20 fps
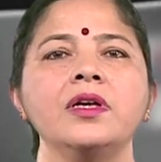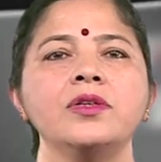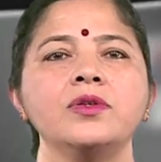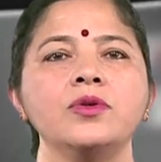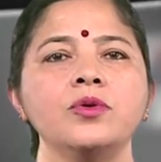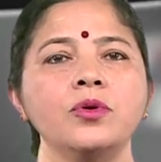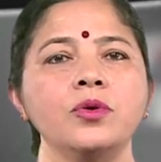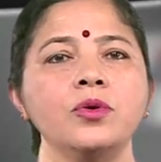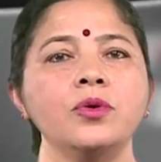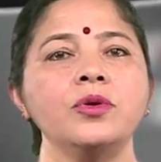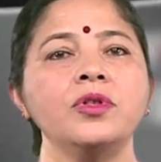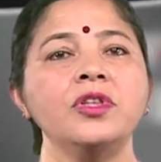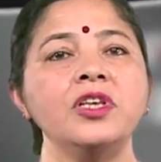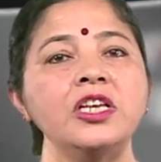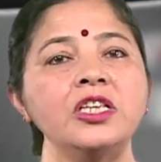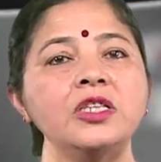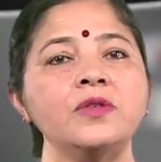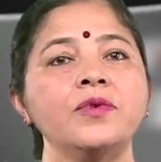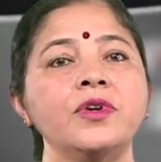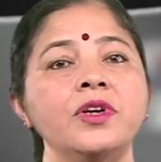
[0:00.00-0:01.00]
So,
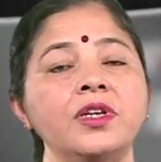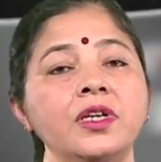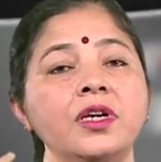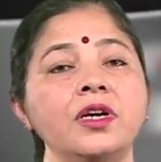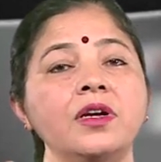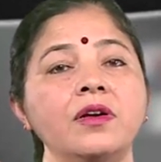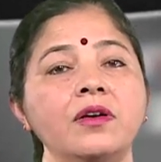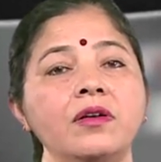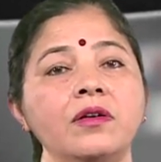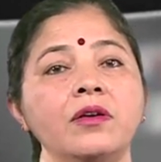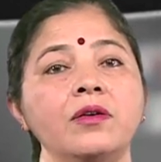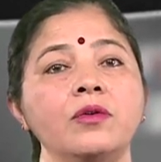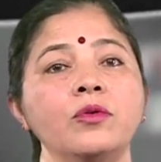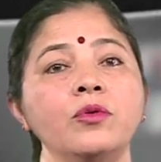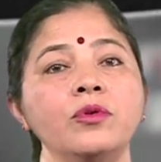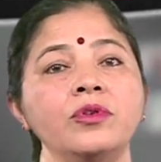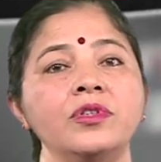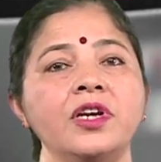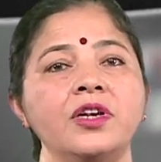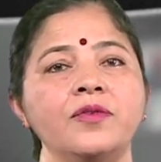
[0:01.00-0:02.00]
these were the uh,
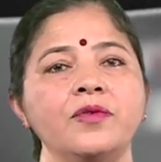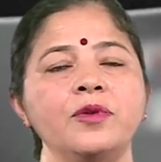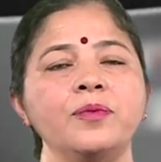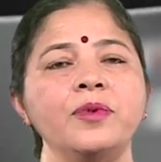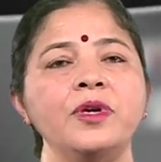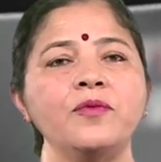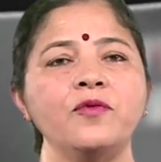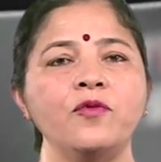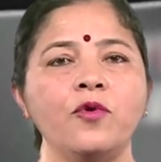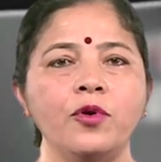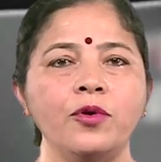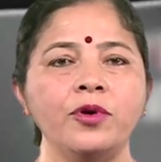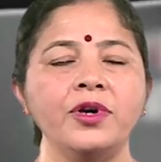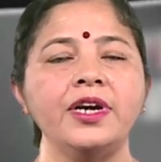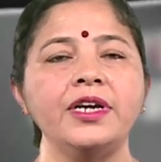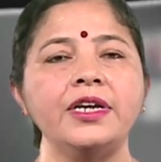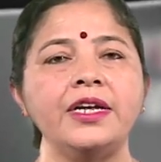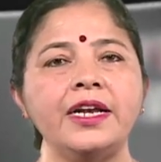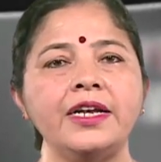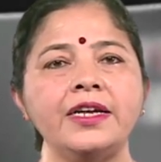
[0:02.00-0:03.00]
rules that were being followed
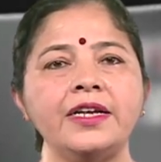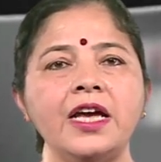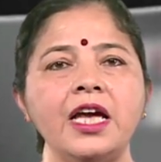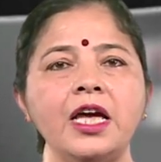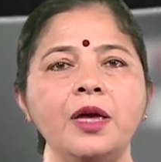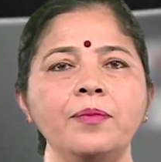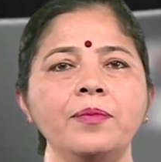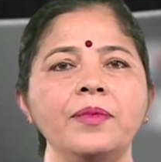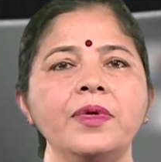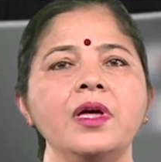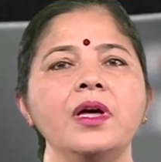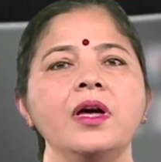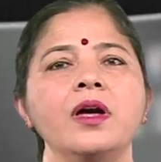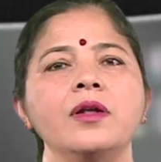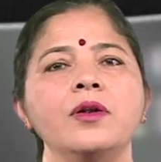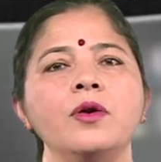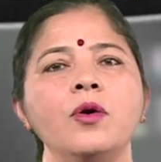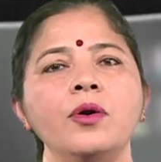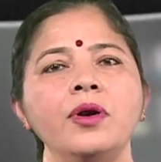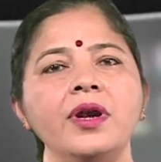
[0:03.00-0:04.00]
at that time.
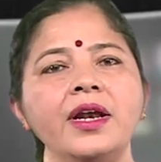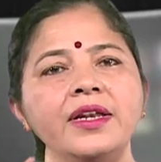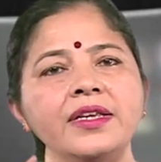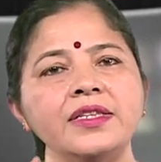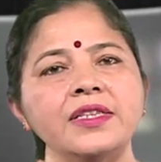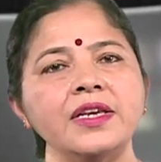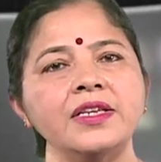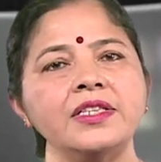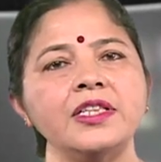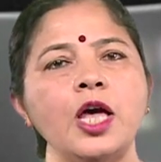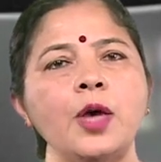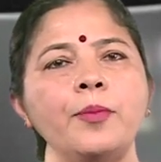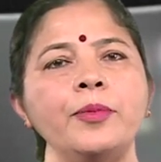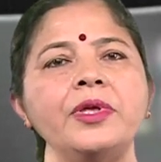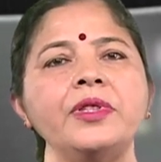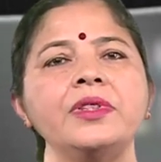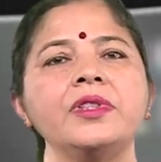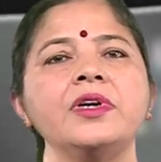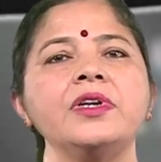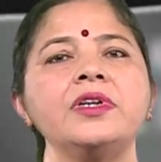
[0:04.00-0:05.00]
Now, let us
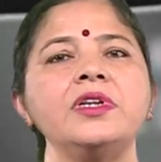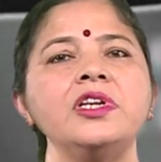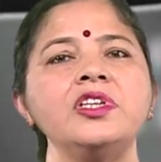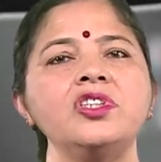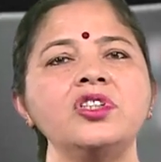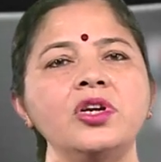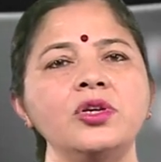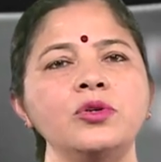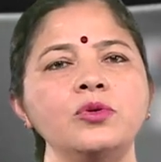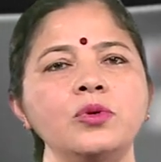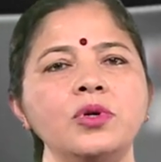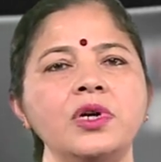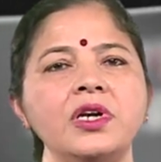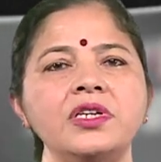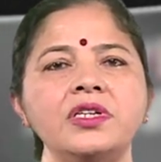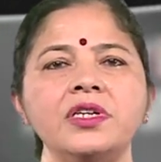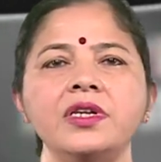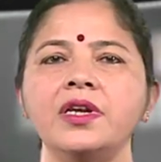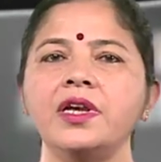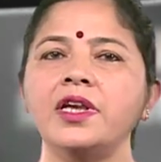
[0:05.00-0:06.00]
examine the teacher
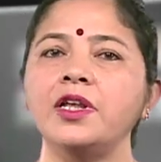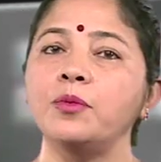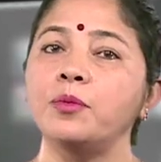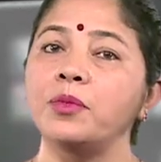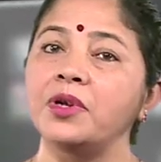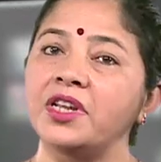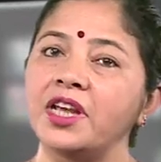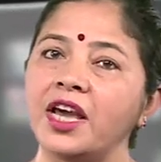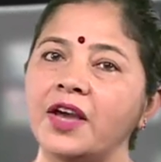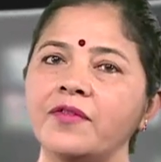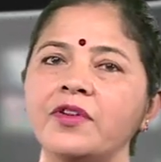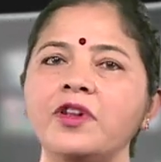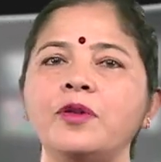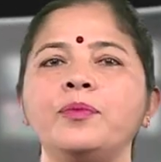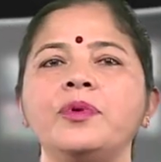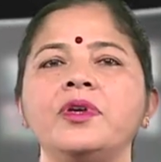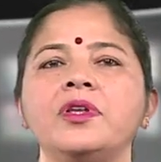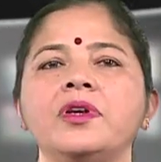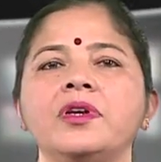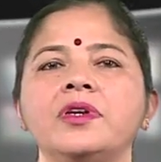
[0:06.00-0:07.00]
education in medieval
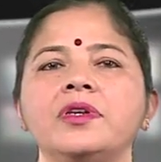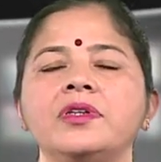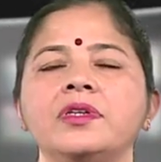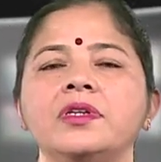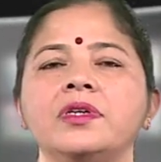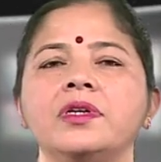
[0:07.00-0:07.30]
period.